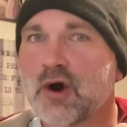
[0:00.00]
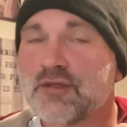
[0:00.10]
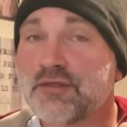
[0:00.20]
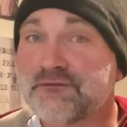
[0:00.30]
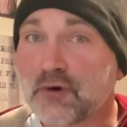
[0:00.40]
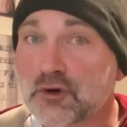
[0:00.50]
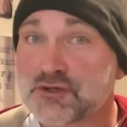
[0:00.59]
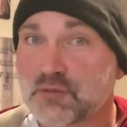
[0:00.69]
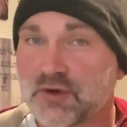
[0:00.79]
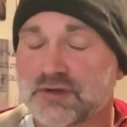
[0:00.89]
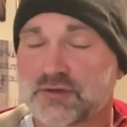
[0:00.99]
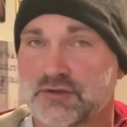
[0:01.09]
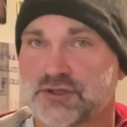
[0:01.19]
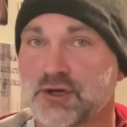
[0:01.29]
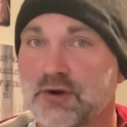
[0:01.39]
The first one
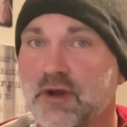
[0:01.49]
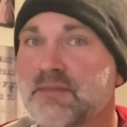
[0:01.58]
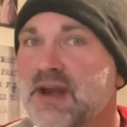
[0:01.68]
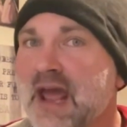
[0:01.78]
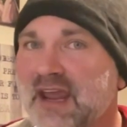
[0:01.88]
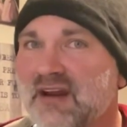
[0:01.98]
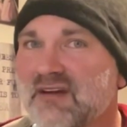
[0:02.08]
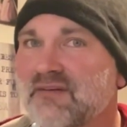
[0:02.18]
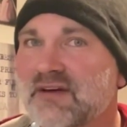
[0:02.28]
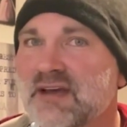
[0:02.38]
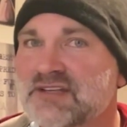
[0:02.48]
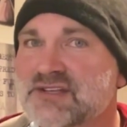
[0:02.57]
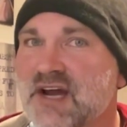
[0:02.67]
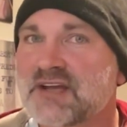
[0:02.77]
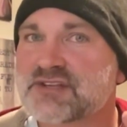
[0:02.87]
showed up negative. It's
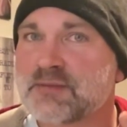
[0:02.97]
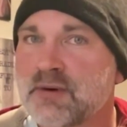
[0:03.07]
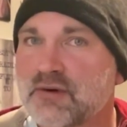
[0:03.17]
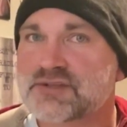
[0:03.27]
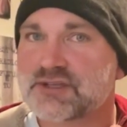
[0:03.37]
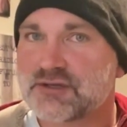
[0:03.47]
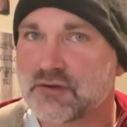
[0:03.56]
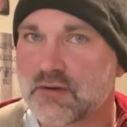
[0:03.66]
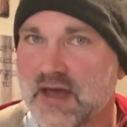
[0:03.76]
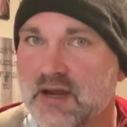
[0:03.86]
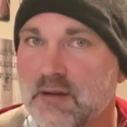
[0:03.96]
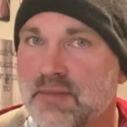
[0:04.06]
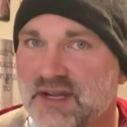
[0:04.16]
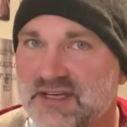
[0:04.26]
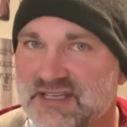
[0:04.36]
not supposed to do that,
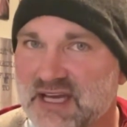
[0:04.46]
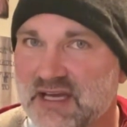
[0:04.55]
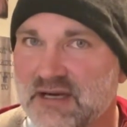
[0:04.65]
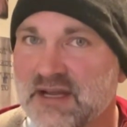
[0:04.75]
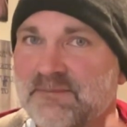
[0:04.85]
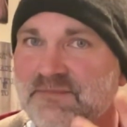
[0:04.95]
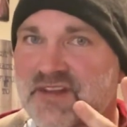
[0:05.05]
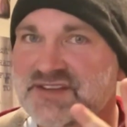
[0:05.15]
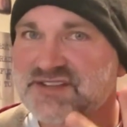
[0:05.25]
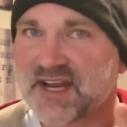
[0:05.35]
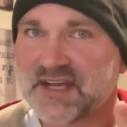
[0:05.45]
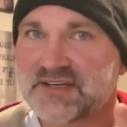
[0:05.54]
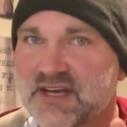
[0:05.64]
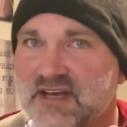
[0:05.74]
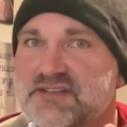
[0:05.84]
but it did. The
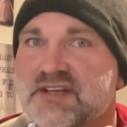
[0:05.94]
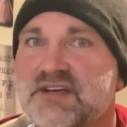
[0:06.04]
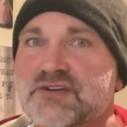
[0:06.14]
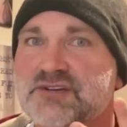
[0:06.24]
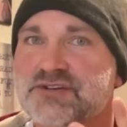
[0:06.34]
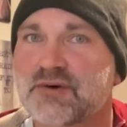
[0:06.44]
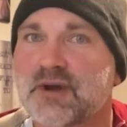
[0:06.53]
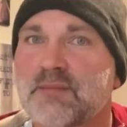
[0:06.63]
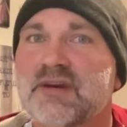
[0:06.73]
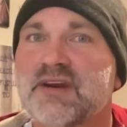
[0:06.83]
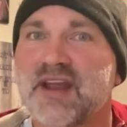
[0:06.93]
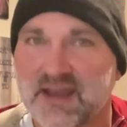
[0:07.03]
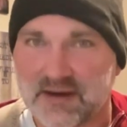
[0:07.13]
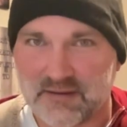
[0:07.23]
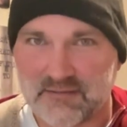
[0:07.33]
second test showed up
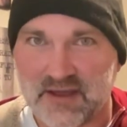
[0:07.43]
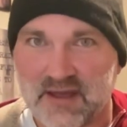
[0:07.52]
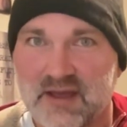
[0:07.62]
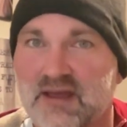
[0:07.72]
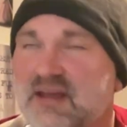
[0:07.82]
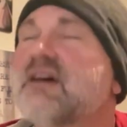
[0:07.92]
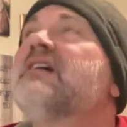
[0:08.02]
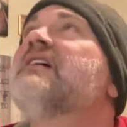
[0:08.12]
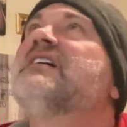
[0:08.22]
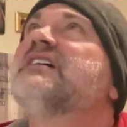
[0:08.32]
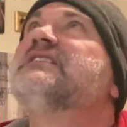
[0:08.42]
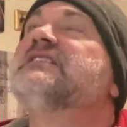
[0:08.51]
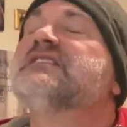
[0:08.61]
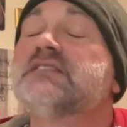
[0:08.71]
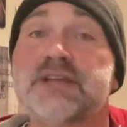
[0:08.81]
negative.
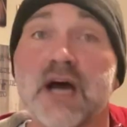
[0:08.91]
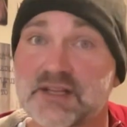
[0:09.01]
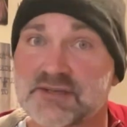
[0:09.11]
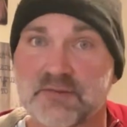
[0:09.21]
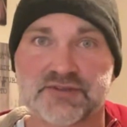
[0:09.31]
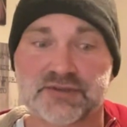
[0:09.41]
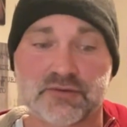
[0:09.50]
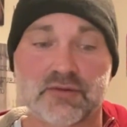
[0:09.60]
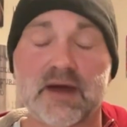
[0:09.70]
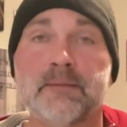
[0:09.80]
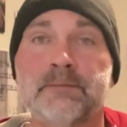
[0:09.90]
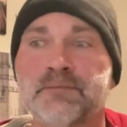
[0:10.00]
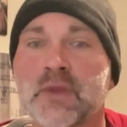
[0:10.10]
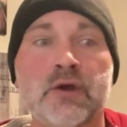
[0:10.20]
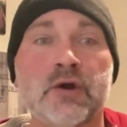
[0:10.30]
Not supposed to do that.
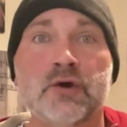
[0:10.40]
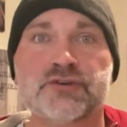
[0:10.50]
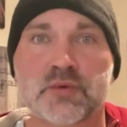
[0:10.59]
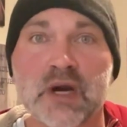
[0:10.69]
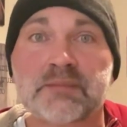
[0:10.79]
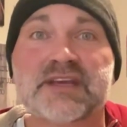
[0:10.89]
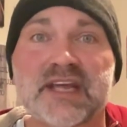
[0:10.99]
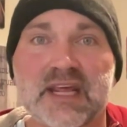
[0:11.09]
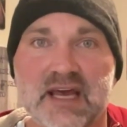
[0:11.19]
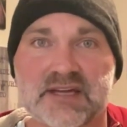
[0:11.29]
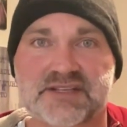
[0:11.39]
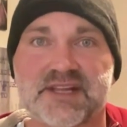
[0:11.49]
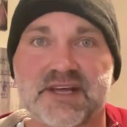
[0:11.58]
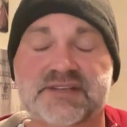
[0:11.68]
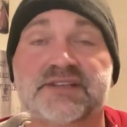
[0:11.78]
So what I'm getting at is
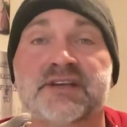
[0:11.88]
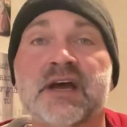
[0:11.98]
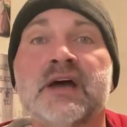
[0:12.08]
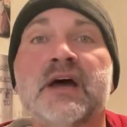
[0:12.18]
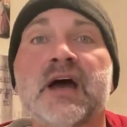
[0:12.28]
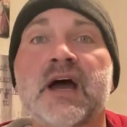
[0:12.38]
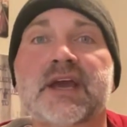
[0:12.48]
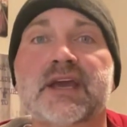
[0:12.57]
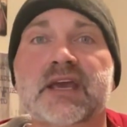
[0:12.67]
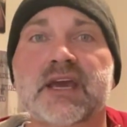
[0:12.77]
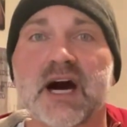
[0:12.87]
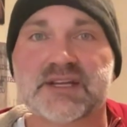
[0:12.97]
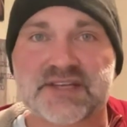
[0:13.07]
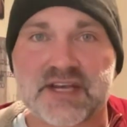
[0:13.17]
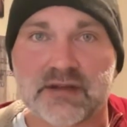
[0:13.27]
this. God
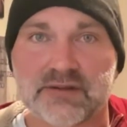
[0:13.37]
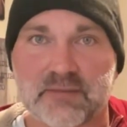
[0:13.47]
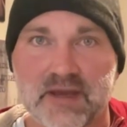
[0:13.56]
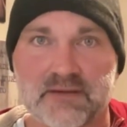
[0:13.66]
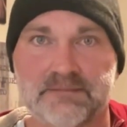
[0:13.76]
is healing me.